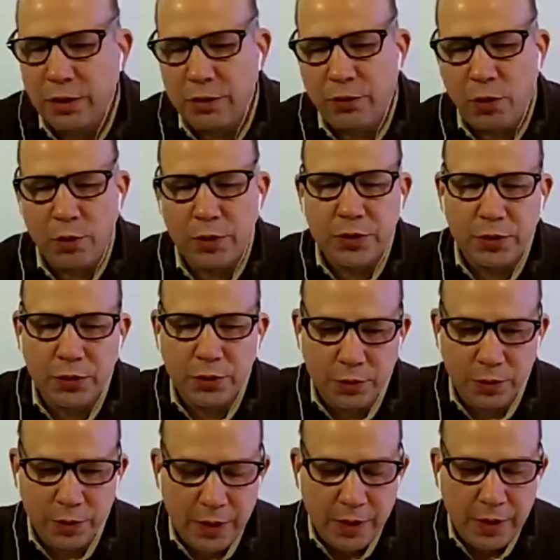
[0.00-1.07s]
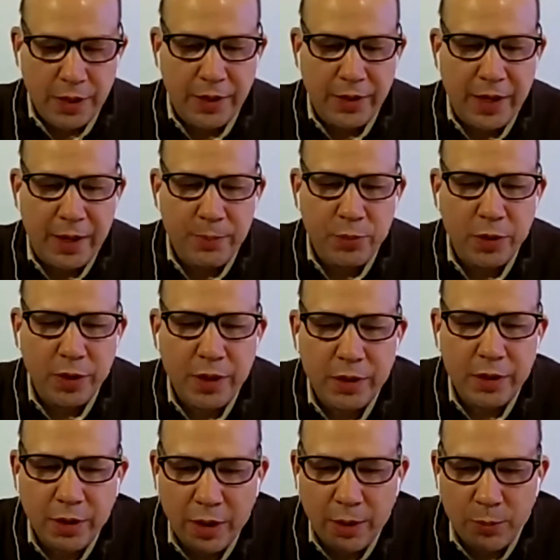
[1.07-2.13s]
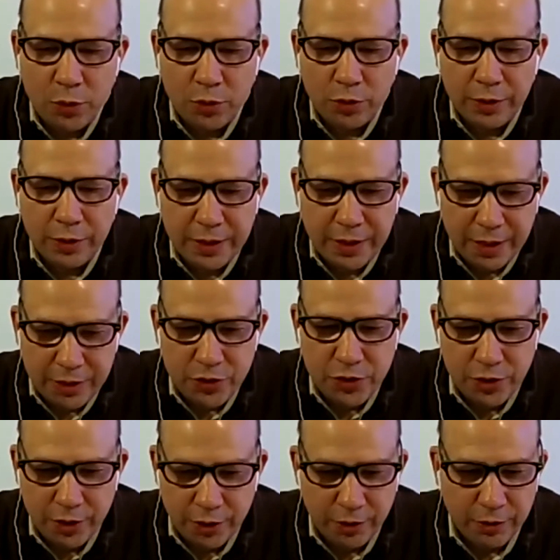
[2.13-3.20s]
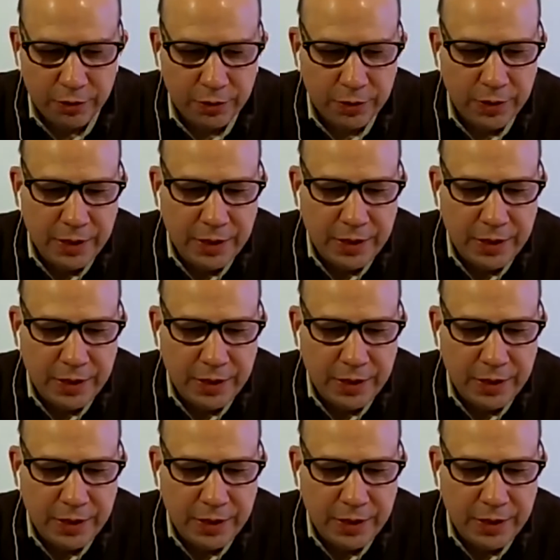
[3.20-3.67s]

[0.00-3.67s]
look forward to that book early next year.